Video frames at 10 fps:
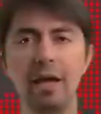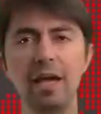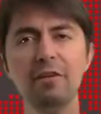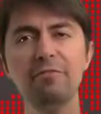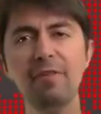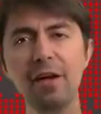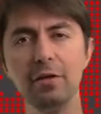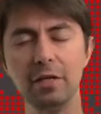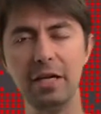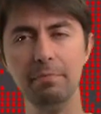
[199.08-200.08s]
And
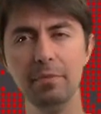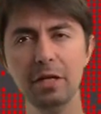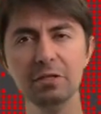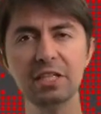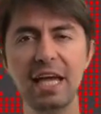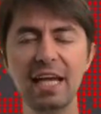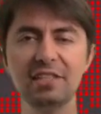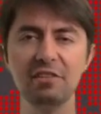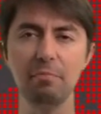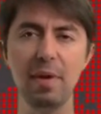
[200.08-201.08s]
finally, here's a
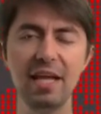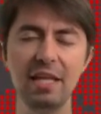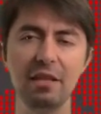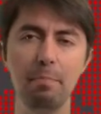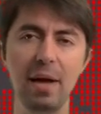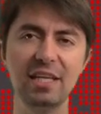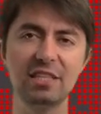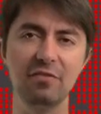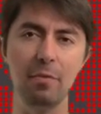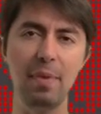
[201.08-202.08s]
case of making the
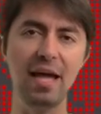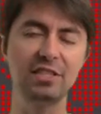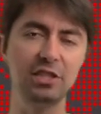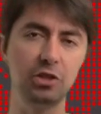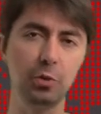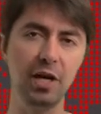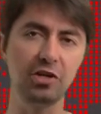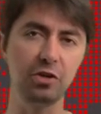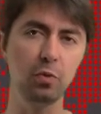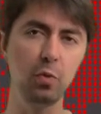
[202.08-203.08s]
best of a bad
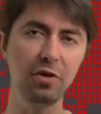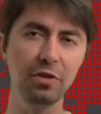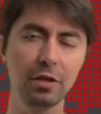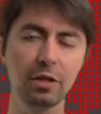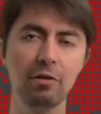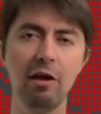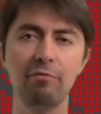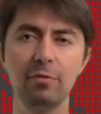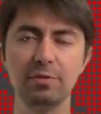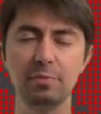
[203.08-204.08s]
situation with a little
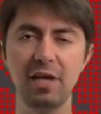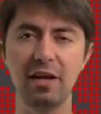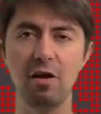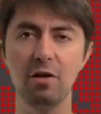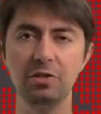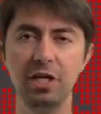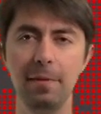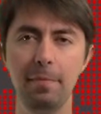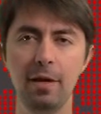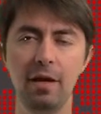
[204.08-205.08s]
help from some
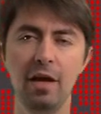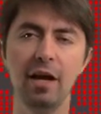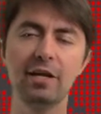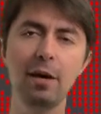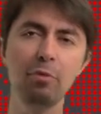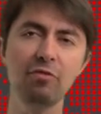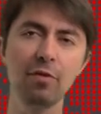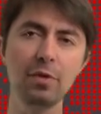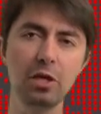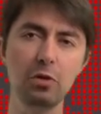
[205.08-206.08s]
technology. A couple
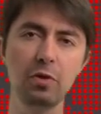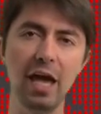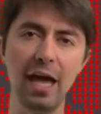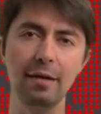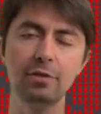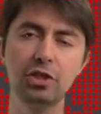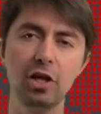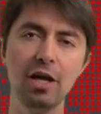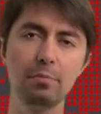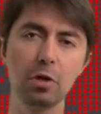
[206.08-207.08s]
from the UK,
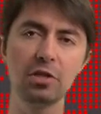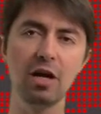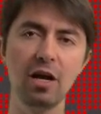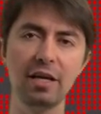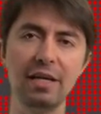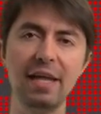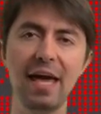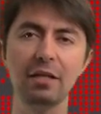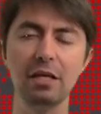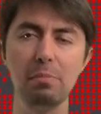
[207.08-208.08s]
Sean Murtaugh and
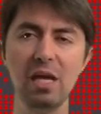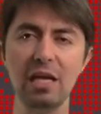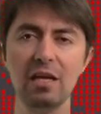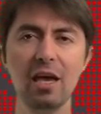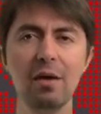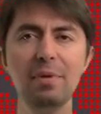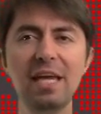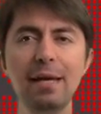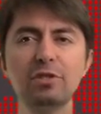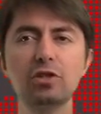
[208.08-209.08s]
Natalie Mead,
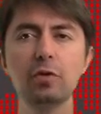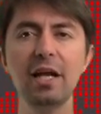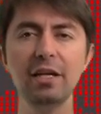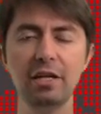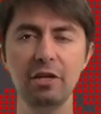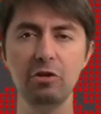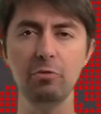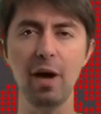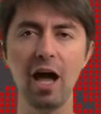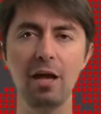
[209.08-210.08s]
became stranded in
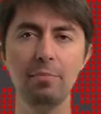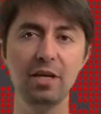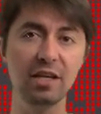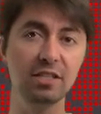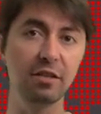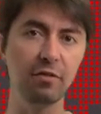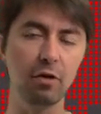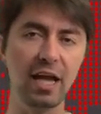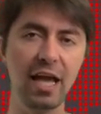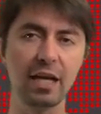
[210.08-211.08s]
Dubai because of the
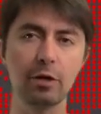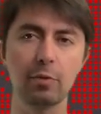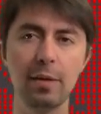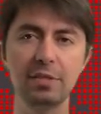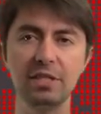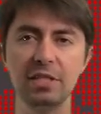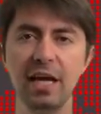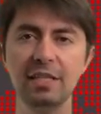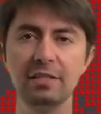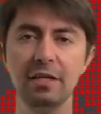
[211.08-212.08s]
volcanic eruptions in
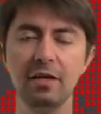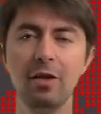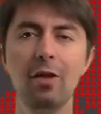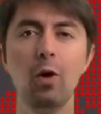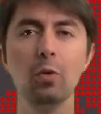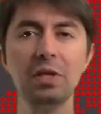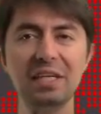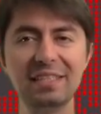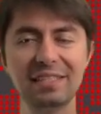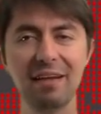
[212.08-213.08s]
Iceland,
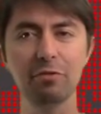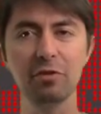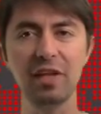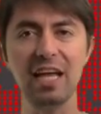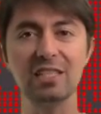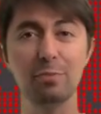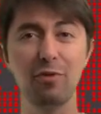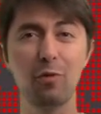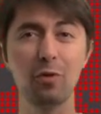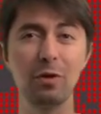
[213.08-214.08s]
only several days
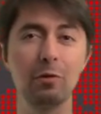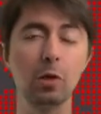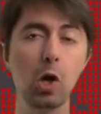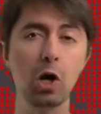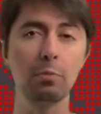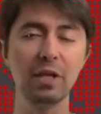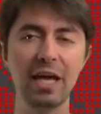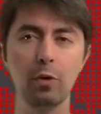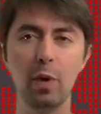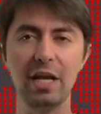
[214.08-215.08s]
before their
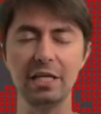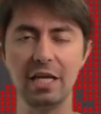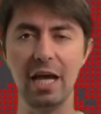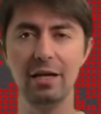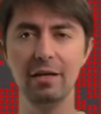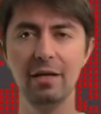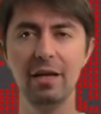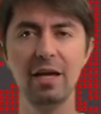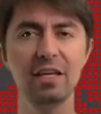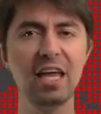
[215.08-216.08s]
long-planned wedding day.
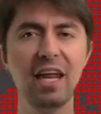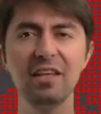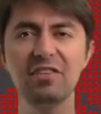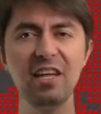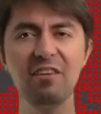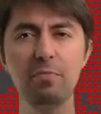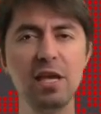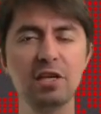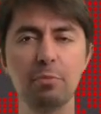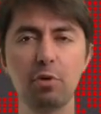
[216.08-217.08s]
Yet instead of
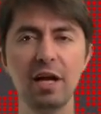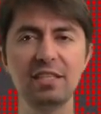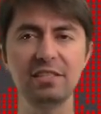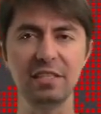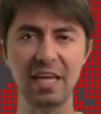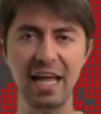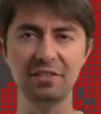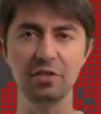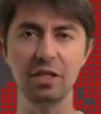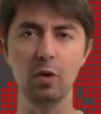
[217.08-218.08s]
being depressed and
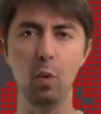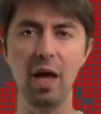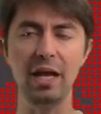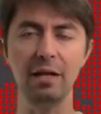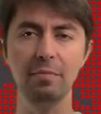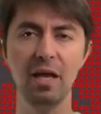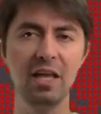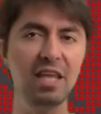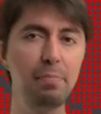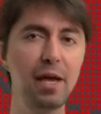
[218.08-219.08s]
canceling the wedding,
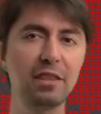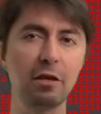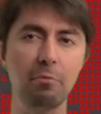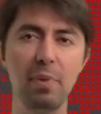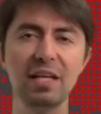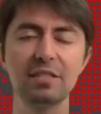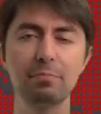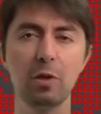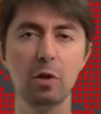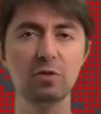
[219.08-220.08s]
they picked their best
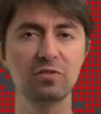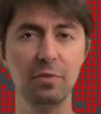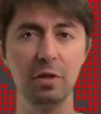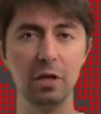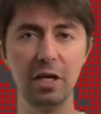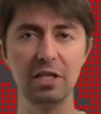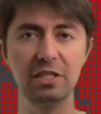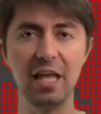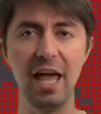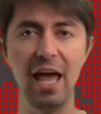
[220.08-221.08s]
clothes from the
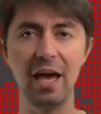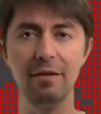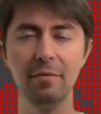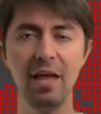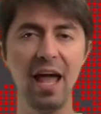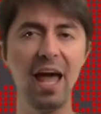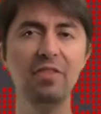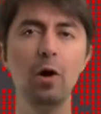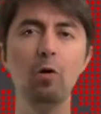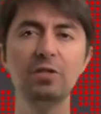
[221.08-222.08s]
luggage they had
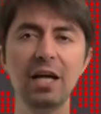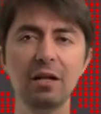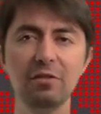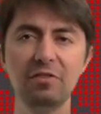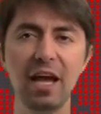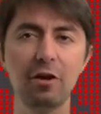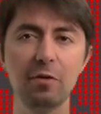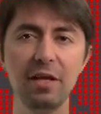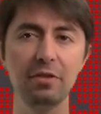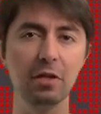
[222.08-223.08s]
the hotel
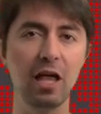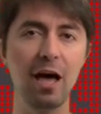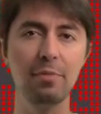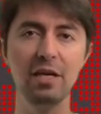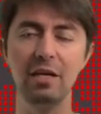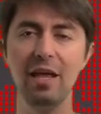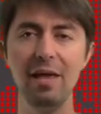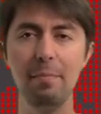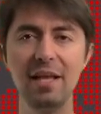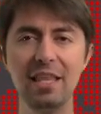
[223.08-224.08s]
decorate the lobby and
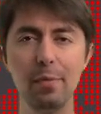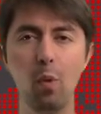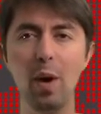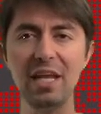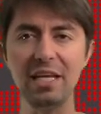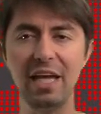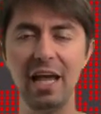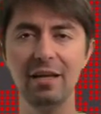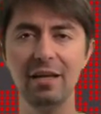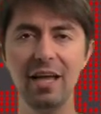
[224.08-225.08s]
make them a wedding
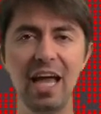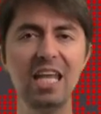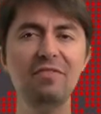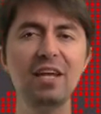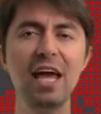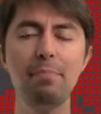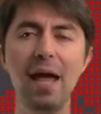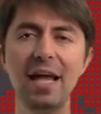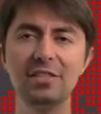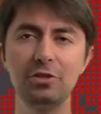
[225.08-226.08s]
cake, and even had
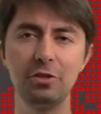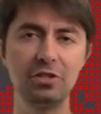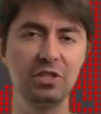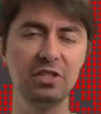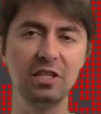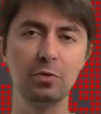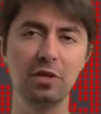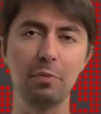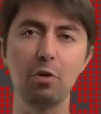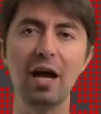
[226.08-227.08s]
passengers assist
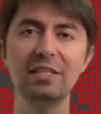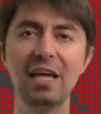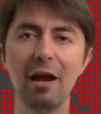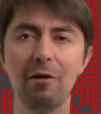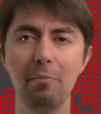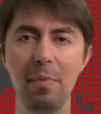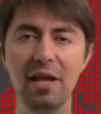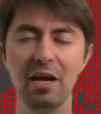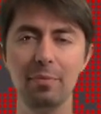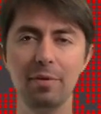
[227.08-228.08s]
with the bride's hair and
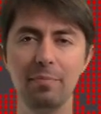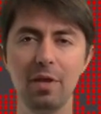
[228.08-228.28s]
makeup.